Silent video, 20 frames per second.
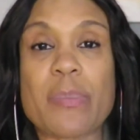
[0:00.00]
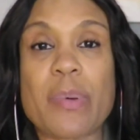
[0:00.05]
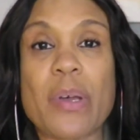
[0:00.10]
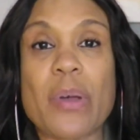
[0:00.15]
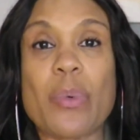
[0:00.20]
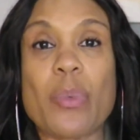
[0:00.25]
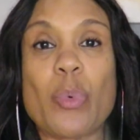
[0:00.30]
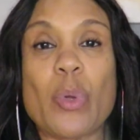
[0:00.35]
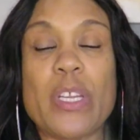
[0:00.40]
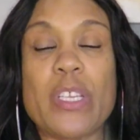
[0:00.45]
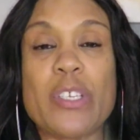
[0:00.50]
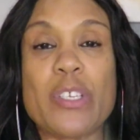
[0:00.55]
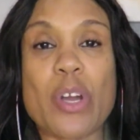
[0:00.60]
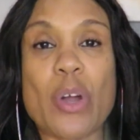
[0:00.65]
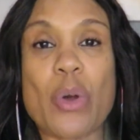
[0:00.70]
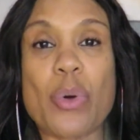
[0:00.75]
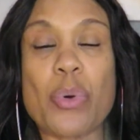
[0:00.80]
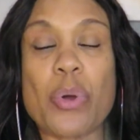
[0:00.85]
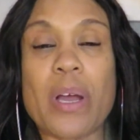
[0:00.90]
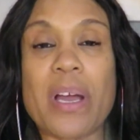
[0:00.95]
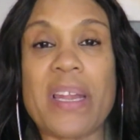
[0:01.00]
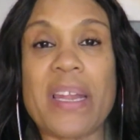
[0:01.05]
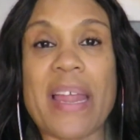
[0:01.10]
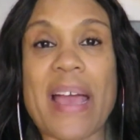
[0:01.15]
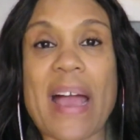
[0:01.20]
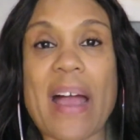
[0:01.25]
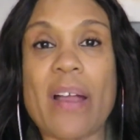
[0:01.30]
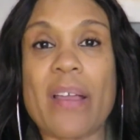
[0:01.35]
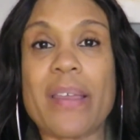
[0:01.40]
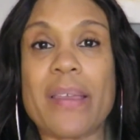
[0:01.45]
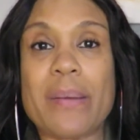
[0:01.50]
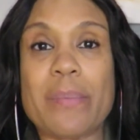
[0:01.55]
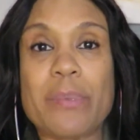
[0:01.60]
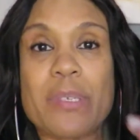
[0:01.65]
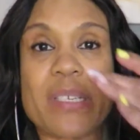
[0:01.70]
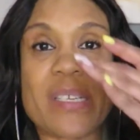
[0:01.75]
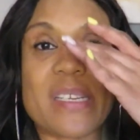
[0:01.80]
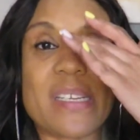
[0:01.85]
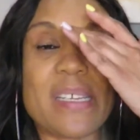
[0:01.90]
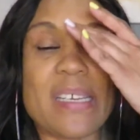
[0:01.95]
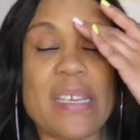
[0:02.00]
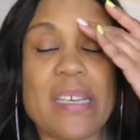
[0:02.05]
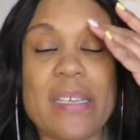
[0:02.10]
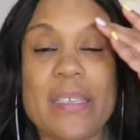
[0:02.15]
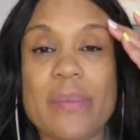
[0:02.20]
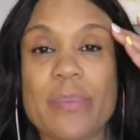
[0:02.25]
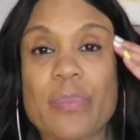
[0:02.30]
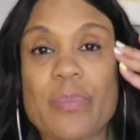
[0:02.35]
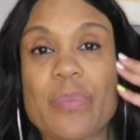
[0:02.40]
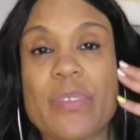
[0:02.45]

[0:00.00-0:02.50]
but we don't allow him to lead.